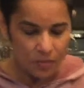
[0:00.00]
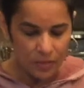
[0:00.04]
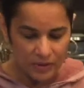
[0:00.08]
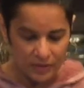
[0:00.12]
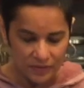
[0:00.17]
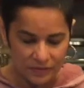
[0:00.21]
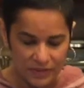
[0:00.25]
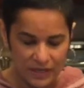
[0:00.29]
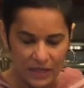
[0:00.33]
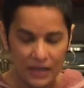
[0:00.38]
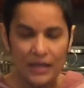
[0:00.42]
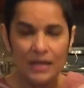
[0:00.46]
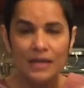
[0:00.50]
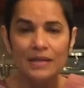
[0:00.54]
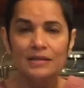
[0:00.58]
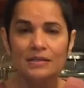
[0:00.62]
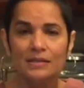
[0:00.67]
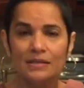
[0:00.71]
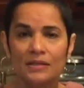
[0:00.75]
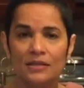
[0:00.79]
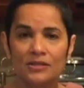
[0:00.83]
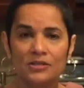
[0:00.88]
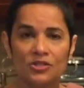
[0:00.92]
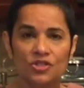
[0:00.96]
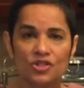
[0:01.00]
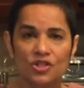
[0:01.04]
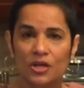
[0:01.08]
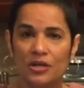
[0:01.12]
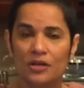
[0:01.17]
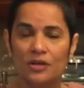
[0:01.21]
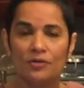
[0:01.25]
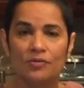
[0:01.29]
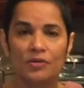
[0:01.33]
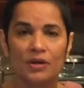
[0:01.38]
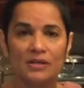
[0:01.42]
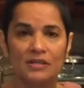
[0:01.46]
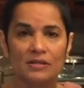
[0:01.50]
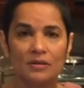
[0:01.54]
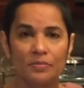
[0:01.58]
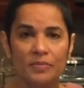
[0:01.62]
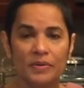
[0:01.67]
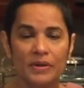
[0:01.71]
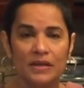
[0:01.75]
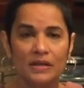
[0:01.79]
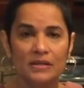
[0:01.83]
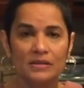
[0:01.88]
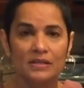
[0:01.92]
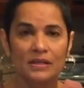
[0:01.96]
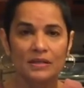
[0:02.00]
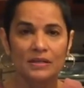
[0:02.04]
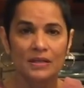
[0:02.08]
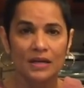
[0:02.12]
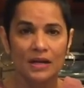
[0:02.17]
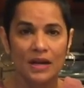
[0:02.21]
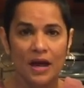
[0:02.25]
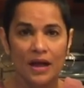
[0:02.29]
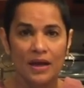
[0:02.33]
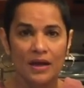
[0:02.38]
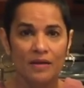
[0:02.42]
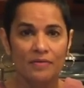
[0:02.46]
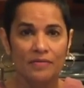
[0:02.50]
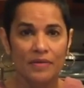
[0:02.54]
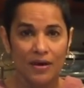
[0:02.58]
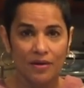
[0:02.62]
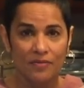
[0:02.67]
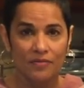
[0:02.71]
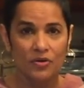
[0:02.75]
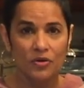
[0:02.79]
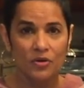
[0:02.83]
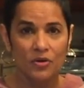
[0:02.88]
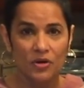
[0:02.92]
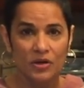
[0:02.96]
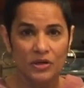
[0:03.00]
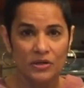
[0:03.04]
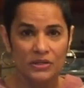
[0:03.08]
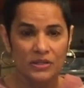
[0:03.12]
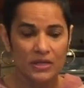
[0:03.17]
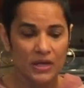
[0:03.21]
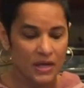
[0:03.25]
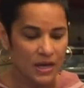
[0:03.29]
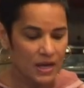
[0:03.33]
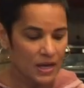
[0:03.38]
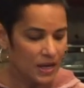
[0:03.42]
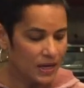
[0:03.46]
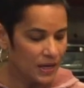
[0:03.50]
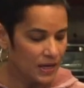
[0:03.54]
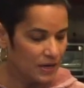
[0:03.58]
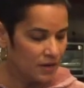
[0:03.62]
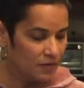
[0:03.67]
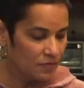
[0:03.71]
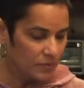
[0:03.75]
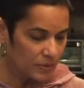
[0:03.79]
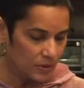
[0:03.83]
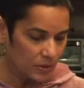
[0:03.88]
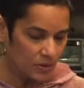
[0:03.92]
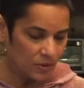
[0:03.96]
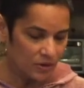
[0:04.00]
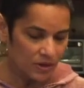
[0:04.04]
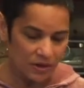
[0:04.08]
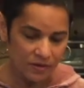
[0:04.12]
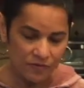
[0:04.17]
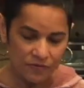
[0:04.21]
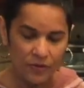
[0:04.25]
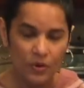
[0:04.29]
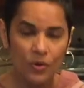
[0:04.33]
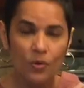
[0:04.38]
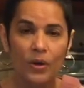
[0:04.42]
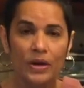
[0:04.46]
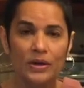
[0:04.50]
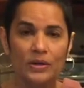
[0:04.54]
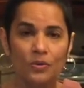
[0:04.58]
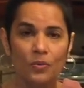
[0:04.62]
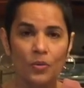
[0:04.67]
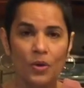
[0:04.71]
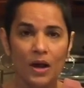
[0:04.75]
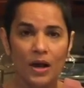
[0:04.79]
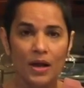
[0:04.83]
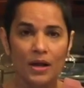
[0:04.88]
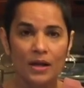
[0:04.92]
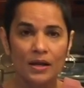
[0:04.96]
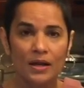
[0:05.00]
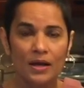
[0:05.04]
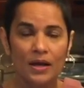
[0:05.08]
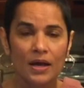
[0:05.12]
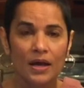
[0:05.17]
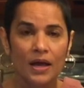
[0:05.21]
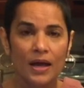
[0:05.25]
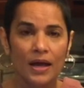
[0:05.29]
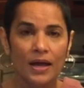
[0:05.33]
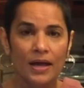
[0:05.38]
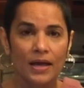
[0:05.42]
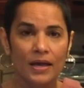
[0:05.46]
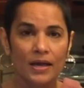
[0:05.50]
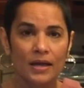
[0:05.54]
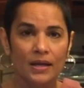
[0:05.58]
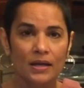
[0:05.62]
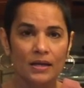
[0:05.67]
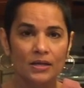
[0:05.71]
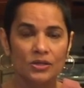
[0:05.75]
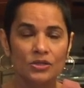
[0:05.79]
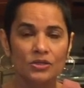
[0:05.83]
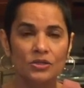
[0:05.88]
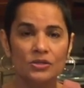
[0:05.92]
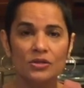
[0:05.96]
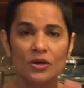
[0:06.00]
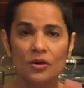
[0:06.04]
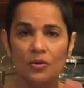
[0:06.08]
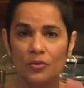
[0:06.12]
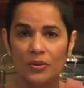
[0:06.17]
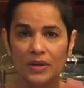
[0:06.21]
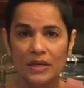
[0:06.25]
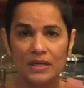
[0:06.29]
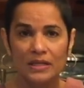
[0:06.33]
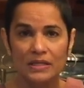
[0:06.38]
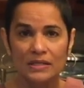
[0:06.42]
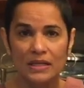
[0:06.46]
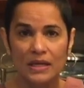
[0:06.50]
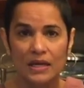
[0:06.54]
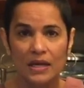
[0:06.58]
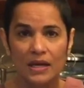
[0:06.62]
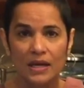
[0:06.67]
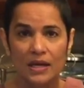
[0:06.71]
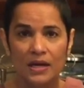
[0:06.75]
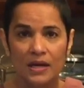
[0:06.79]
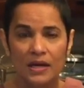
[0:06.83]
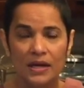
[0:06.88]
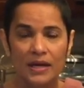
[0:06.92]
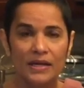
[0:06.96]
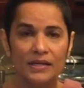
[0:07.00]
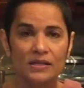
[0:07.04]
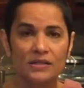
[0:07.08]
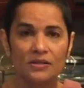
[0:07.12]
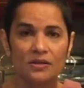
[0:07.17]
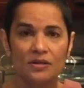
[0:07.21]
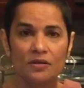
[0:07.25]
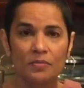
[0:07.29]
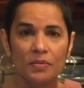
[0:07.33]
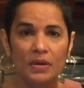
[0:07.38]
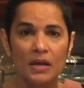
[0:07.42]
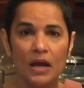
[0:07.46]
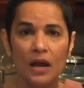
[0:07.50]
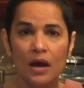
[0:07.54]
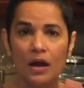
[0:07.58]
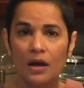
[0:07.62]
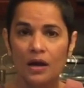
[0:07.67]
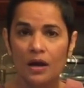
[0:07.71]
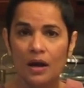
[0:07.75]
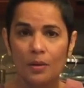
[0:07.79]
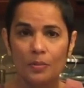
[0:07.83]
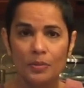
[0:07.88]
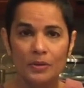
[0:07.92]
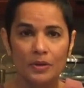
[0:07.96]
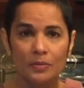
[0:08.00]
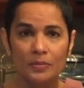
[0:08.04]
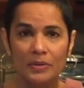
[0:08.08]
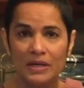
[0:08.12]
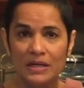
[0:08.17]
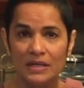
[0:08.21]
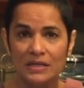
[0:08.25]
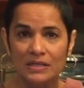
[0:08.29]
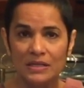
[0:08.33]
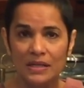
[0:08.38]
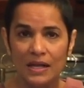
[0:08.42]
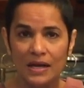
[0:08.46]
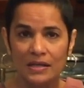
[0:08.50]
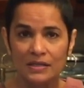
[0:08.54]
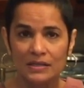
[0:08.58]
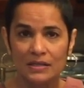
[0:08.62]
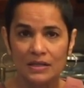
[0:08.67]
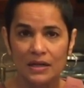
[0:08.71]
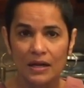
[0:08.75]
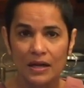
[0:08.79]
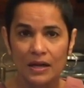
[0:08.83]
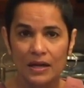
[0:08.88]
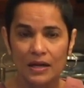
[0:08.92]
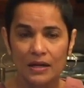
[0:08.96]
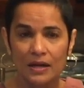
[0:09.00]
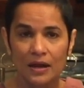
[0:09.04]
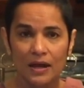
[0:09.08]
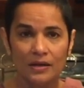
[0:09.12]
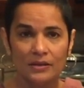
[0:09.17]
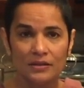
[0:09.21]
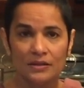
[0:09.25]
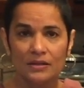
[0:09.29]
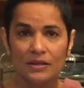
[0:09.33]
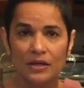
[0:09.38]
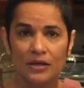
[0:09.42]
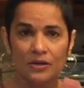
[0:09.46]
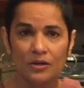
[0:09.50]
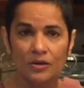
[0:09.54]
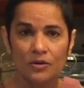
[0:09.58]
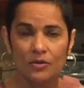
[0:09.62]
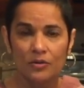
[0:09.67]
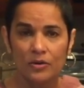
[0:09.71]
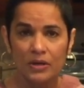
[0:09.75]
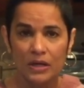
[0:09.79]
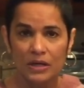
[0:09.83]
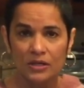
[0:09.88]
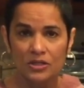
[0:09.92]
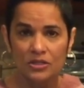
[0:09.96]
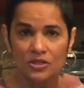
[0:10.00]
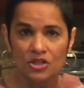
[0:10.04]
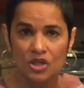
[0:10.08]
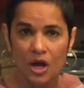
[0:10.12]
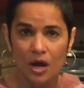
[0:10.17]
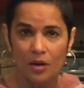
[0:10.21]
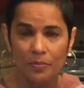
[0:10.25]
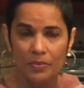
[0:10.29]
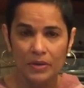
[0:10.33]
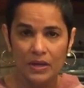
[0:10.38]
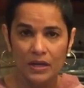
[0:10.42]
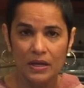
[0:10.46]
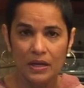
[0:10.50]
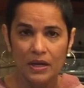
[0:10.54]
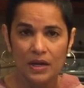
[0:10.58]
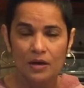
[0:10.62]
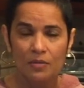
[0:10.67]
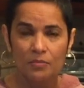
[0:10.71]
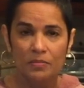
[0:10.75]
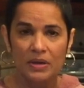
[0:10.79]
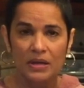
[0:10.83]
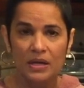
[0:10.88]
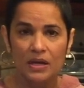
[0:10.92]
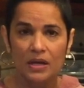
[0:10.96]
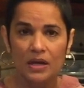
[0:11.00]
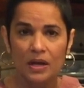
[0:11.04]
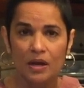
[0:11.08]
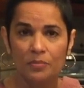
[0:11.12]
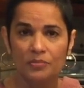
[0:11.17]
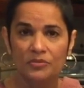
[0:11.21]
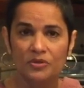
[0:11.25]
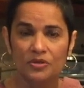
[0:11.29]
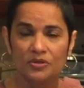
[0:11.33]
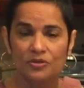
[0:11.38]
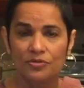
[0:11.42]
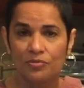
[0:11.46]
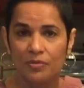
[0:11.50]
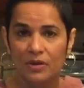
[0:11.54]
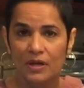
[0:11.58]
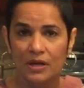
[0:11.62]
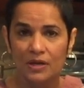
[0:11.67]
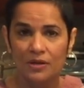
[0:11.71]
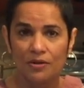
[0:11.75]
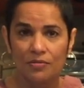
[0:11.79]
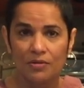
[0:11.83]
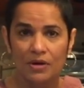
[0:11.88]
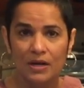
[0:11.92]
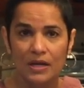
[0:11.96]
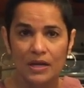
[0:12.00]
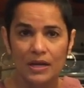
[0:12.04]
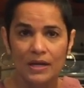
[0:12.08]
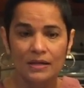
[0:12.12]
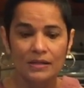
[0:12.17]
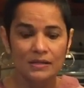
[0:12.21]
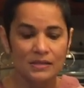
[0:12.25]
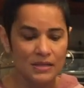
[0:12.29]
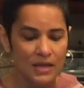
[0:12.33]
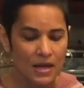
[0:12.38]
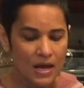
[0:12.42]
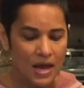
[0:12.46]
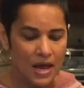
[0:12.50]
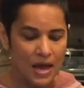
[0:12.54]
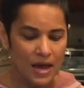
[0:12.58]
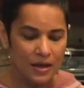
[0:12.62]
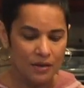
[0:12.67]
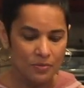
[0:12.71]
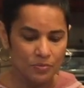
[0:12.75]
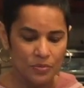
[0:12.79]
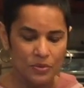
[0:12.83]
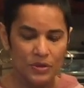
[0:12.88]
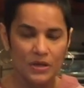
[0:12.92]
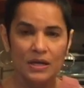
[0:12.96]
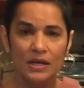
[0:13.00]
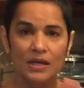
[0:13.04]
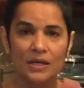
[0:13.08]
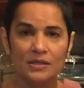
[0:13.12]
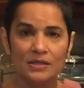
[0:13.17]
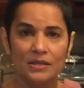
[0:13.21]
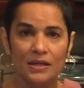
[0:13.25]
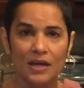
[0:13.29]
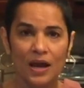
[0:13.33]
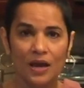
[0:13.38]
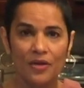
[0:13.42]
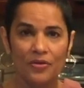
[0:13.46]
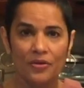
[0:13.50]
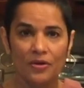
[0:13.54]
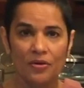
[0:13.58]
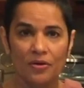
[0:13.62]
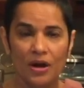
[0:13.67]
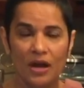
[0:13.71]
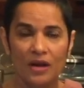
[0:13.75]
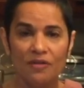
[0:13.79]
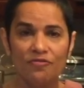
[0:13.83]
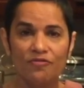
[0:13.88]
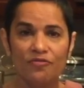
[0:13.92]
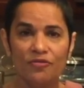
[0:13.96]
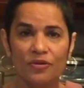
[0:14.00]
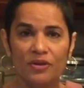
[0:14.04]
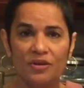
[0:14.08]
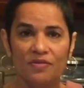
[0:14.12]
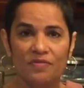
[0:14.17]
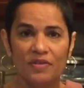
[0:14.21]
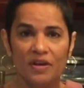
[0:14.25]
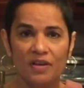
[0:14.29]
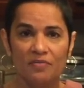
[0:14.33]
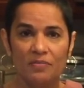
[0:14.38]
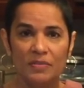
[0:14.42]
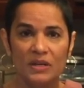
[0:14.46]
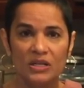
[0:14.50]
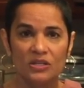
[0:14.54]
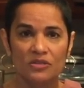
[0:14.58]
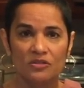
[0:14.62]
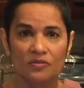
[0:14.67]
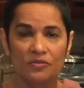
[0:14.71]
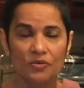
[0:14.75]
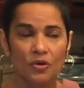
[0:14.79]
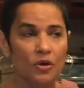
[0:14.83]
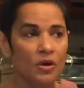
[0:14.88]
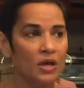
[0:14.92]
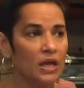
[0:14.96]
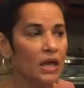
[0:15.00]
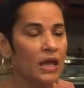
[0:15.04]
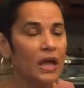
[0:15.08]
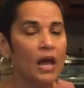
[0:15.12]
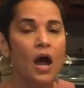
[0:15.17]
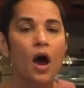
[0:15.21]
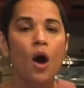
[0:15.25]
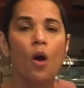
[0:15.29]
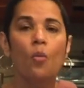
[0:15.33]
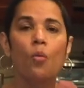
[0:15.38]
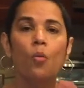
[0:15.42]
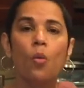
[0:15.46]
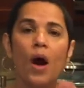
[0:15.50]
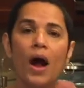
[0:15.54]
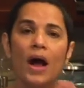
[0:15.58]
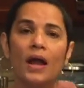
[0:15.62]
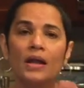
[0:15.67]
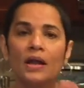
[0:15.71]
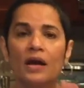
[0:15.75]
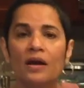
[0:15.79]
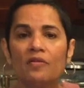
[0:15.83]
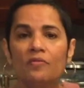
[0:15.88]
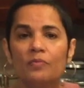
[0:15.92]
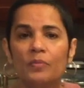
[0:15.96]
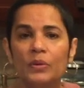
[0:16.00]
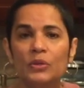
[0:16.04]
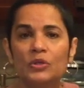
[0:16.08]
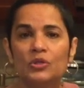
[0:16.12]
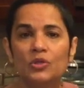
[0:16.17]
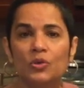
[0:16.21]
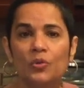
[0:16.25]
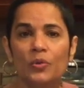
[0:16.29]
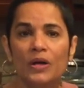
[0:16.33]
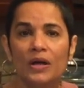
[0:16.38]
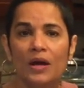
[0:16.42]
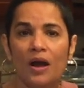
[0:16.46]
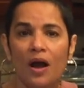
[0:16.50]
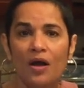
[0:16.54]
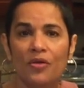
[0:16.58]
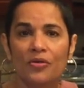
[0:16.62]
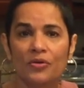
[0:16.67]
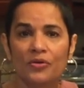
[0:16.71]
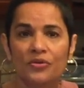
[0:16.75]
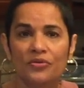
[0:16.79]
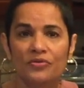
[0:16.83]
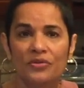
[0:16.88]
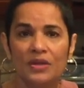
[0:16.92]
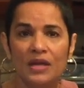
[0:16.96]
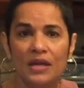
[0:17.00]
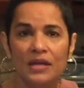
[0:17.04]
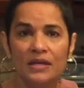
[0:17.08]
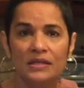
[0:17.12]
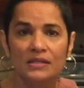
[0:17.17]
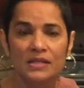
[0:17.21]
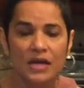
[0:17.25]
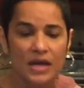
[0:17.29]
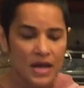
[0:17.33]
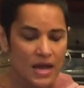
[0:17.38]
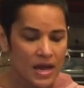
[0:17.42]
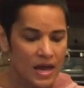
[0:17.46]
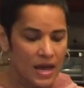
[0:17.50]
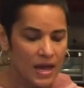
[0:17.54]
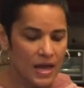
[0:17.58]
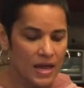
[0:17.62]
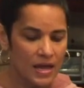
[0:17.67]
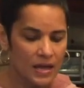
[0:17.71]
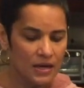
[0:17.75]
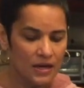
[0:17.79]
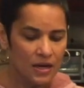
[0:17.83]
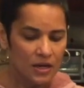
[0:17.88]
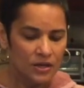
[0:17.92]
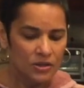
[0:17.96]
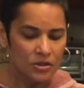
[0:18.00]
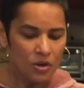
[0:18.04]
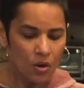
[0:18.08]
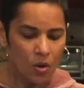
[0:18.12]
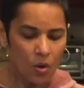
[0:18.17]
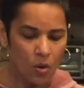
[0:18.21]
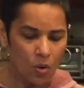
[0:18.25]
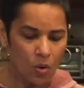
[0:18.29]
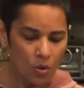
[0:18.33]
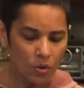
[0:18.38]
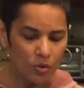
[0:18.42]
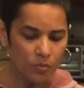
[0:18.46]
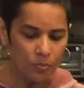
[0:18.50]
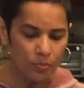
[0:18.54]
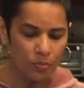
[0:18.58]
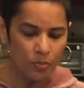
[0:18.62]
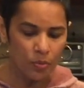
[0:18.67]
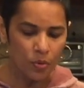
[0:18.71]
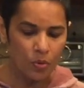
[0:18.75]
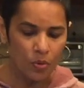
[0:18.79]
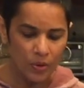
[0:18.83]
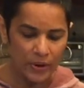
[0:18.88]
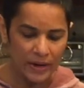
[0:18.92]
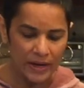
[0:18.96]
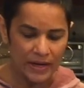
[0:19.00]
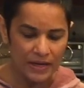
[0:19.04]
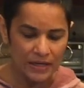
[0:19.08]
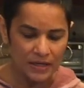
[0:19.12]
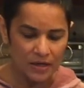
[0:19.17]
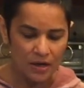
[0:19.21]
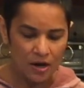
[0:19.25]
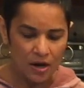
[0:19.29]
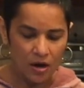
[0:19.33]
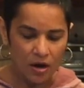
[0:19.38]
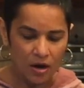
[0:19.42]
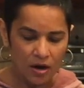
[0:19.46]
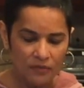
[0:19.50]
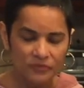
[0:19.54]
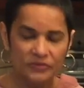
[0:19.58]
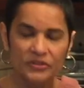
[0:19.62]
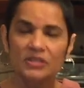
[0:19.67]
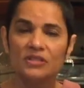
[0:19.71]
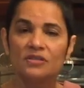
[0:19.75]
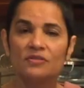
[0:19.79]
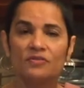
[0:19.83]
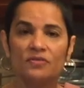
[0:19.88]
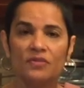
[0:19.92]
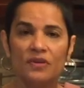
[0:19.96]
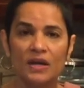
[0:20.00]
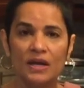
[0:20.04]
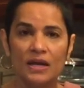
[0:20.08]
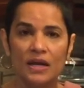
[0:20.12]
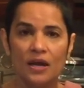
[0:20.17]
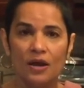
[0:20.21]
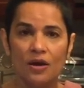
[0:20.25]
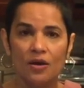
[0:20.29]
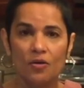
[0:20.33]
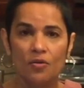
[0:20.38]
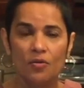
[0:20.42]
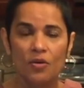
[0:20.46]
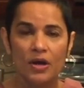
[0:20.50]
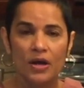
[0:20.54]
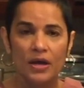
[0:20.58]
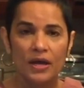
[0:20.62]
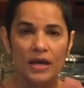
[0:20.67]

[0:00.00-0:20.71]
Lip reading: one of the easiest chicken recipes that I have ever cooked, and I've been cooking for quite a while, and so easy. It took me a couple of minutes last night, other than going shopping, picking up the 3 ingredients and putting it together, and 45 minutes of cooking while I've been doing other things. And the whole point of this video